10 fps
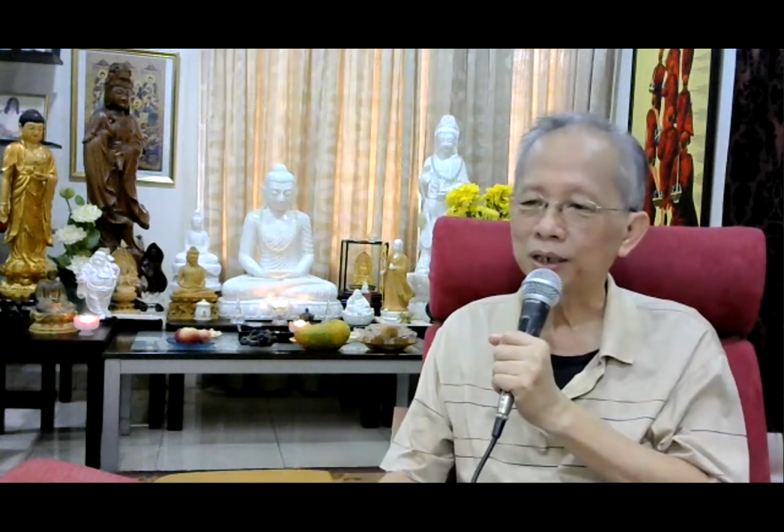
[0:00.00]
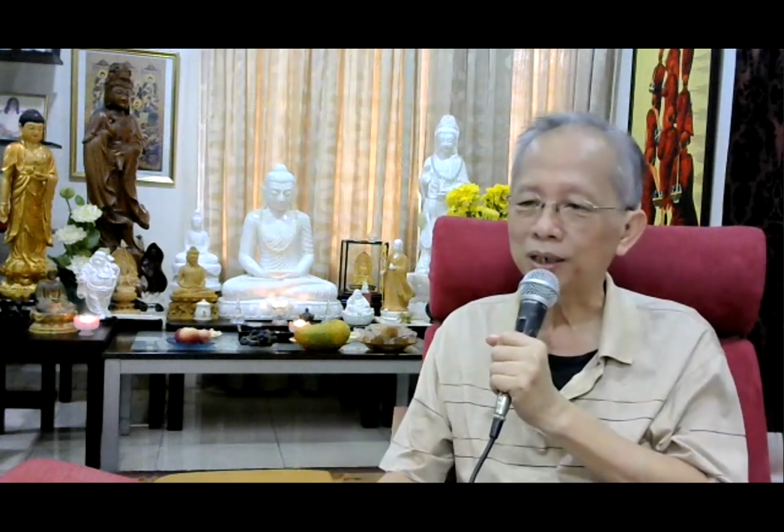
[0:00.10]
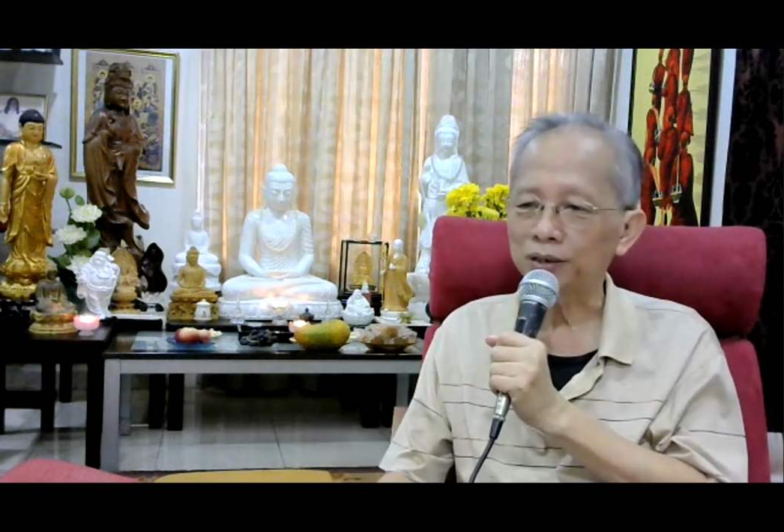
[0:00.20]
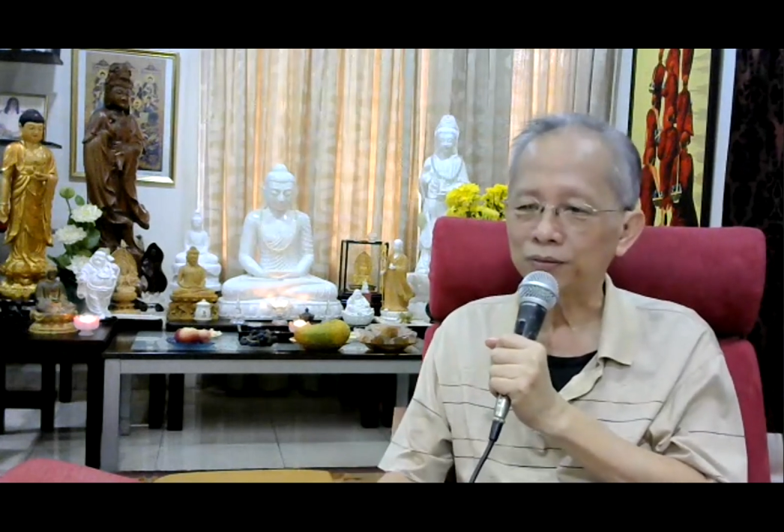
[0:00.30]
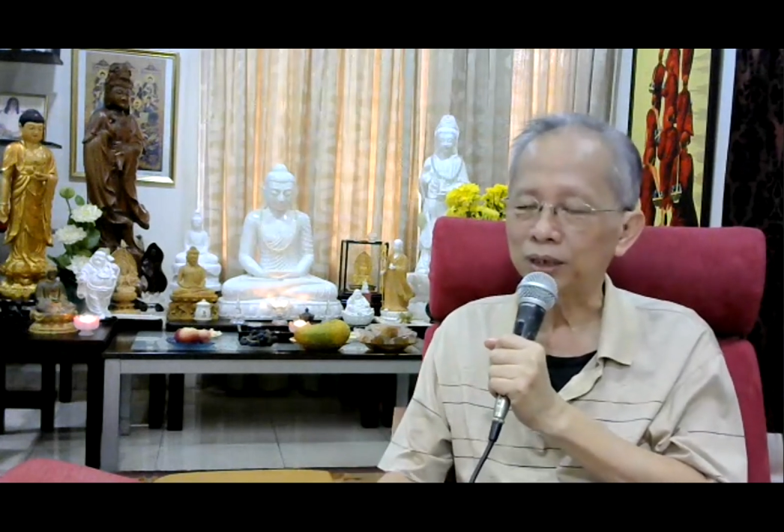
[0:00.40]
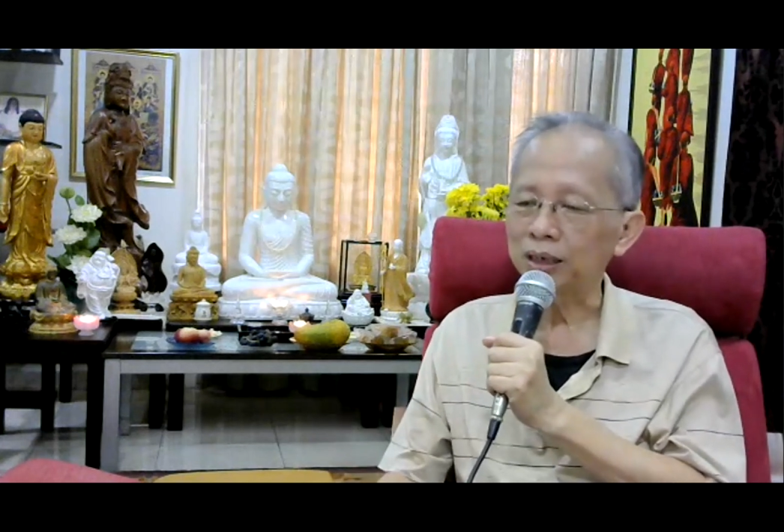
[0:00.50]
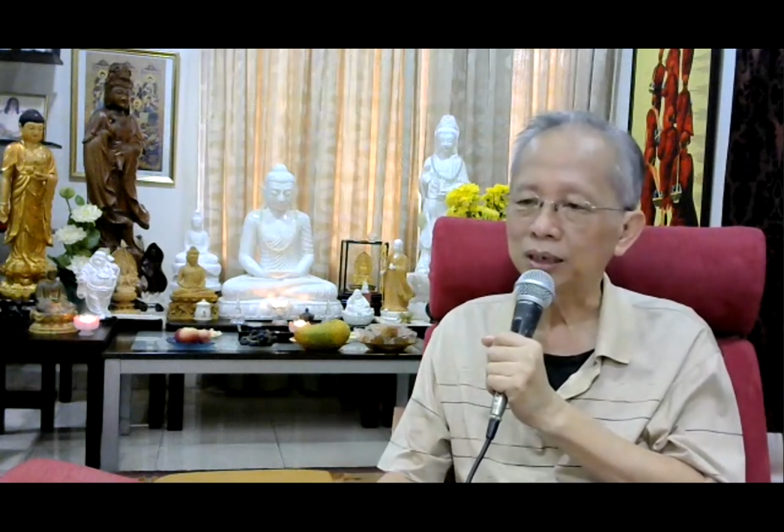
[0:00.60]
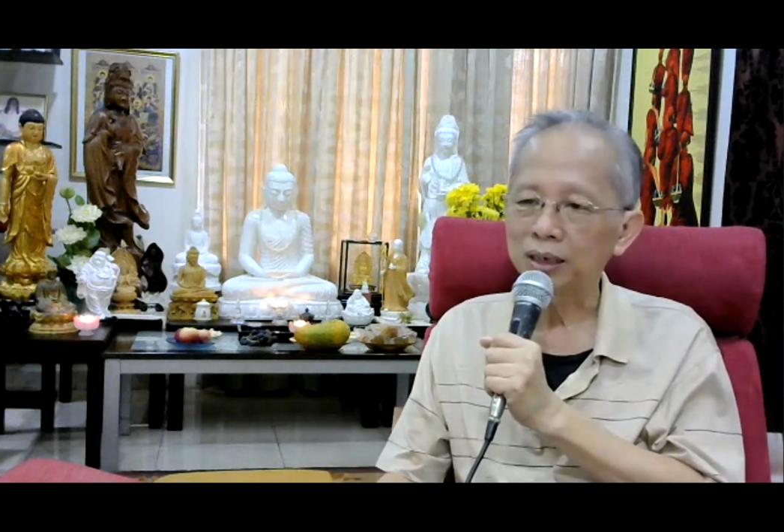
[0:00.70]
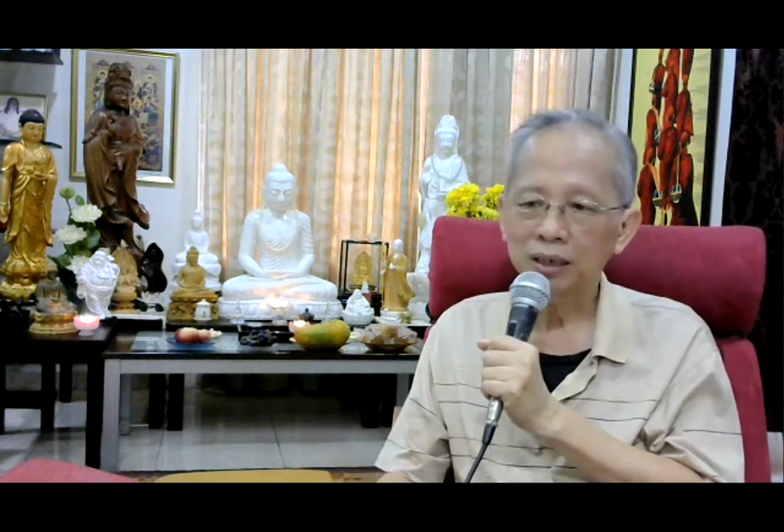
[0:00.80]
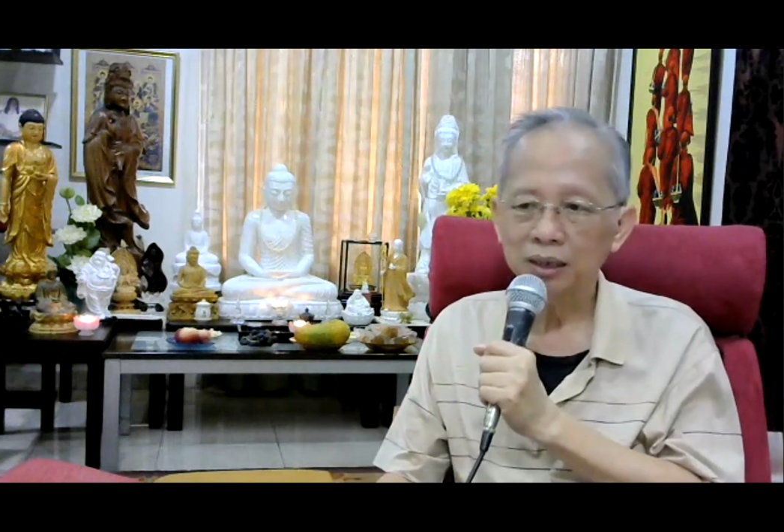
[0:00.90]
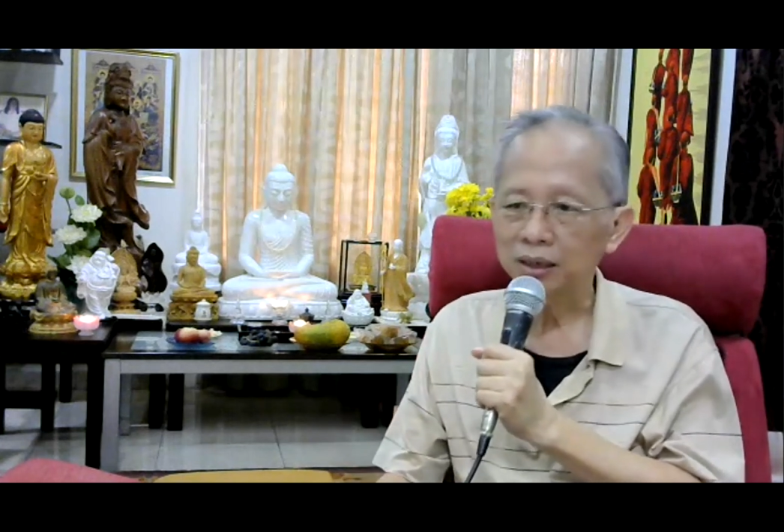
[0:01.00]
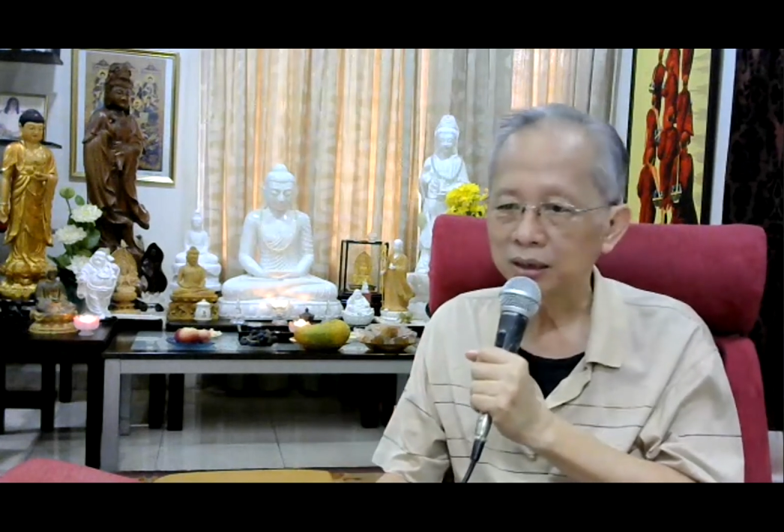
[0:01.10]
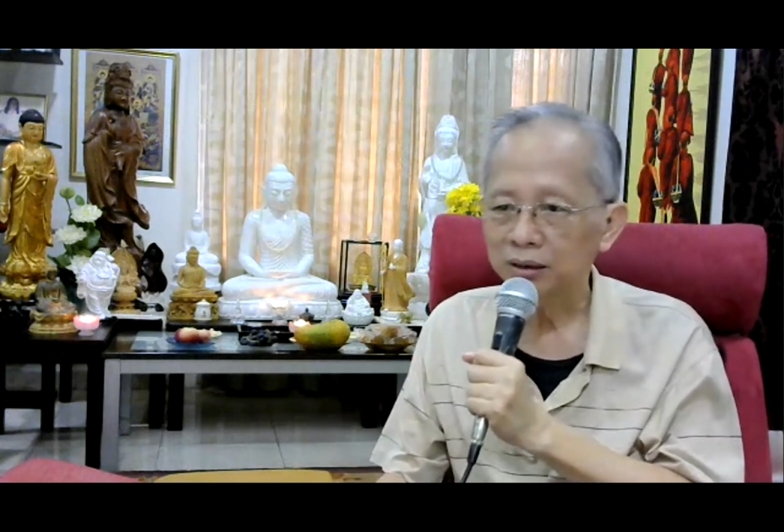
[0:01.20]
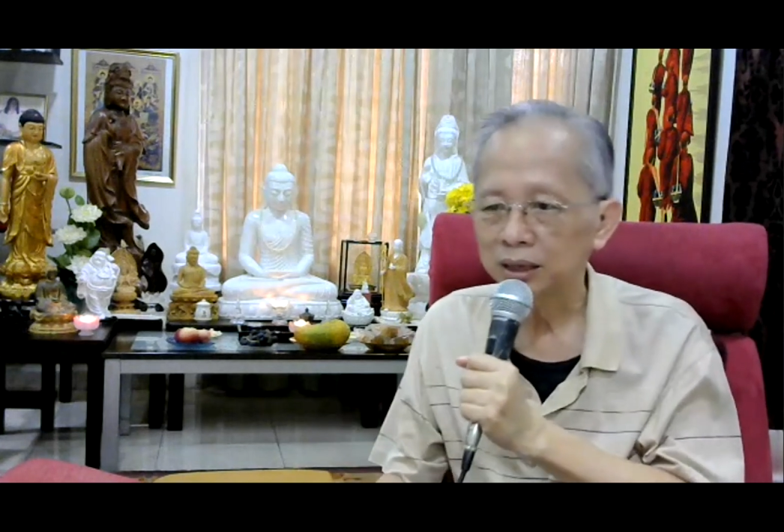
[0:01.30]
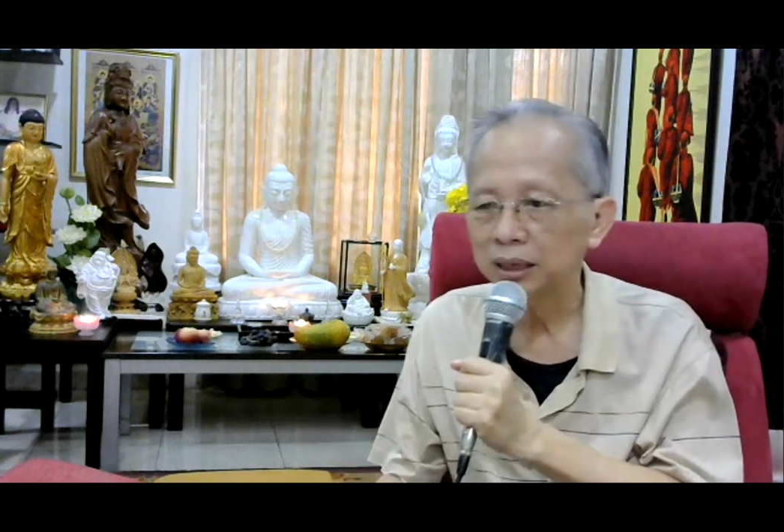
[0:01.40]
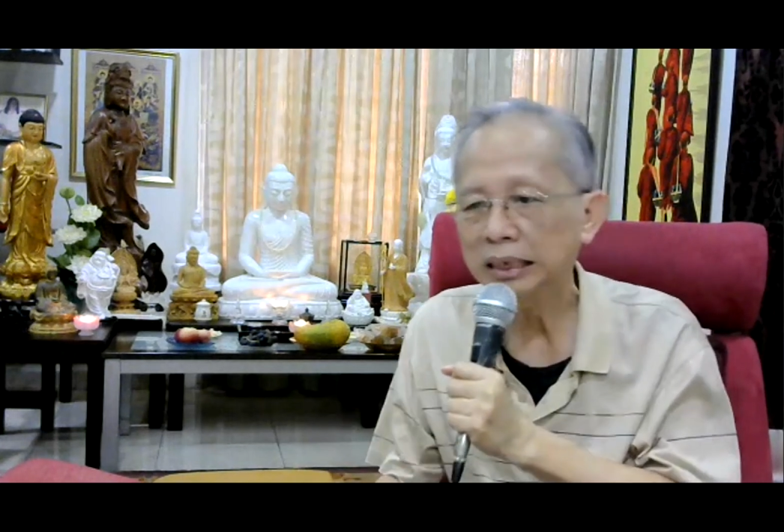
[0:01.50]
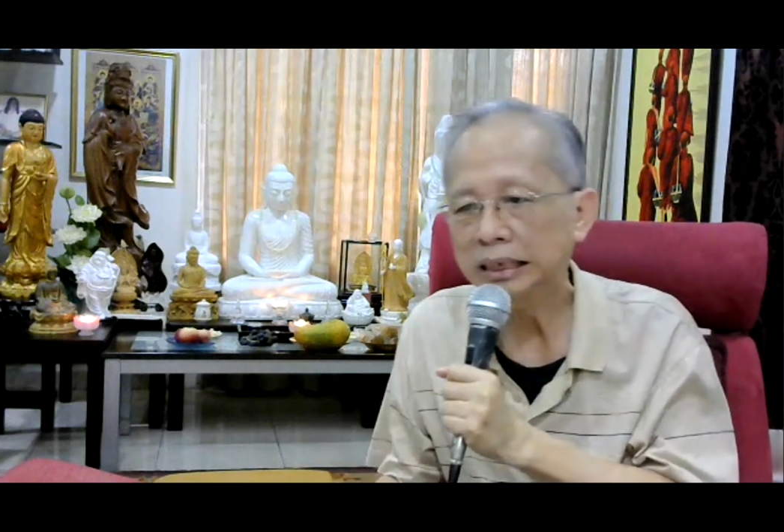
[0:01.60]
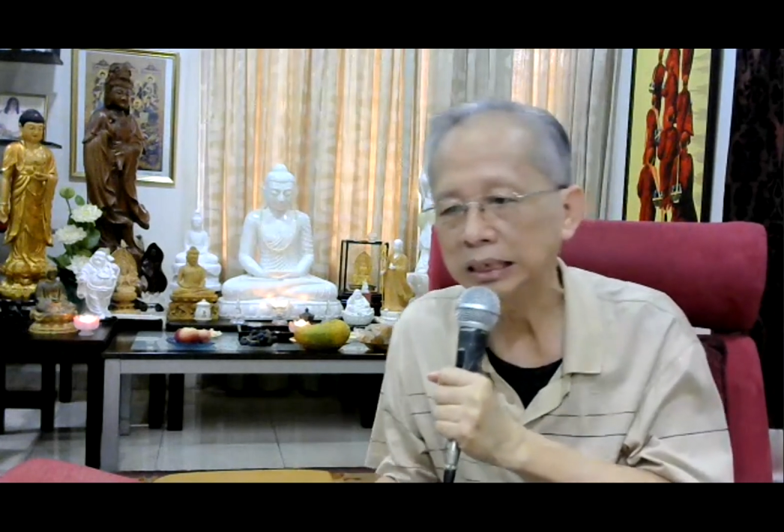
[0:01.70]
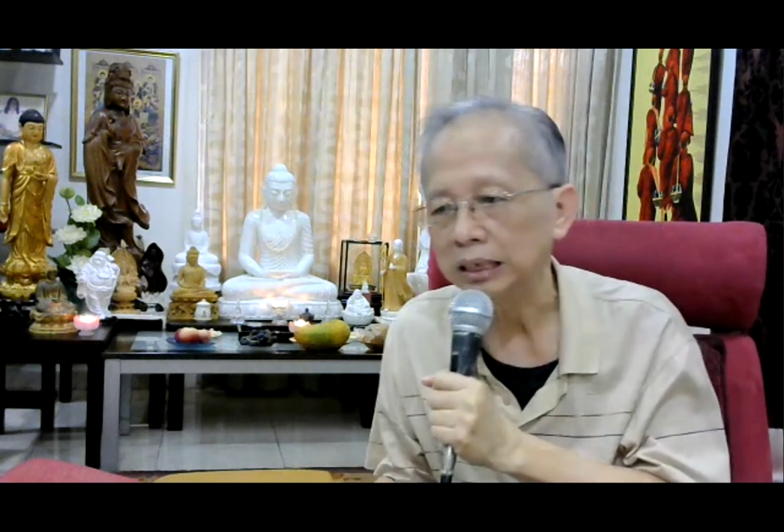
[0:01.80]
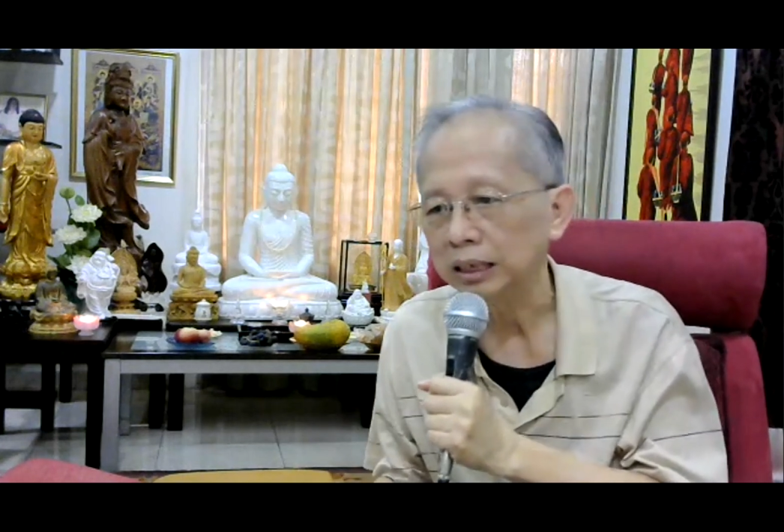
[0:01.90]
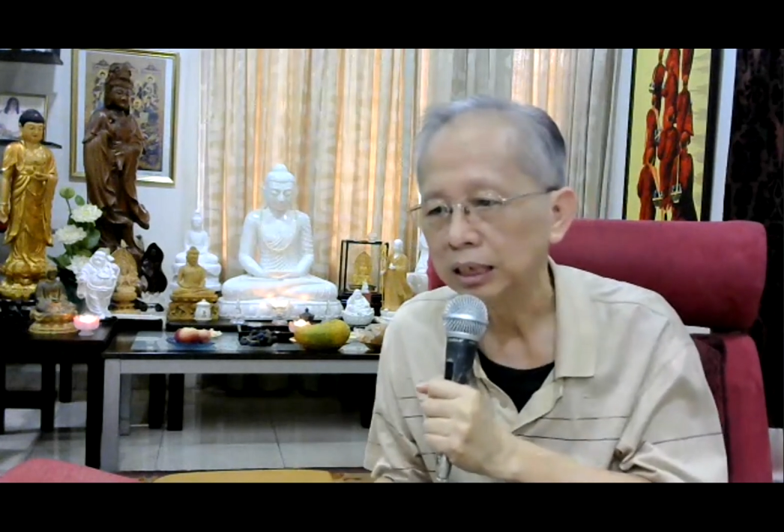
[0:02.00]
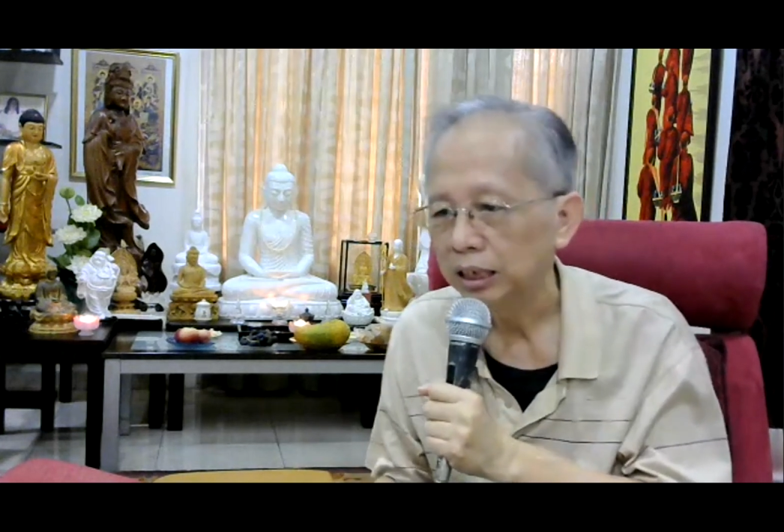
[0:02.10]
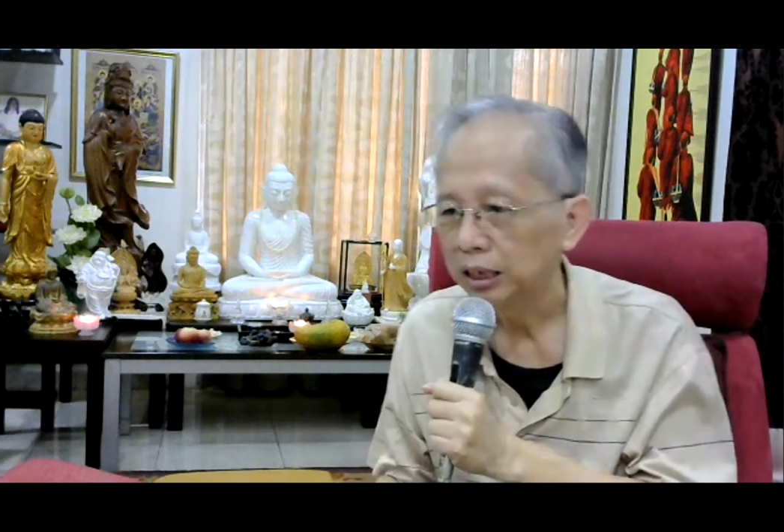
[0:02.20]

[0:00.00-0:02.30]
loved one, it's not easy.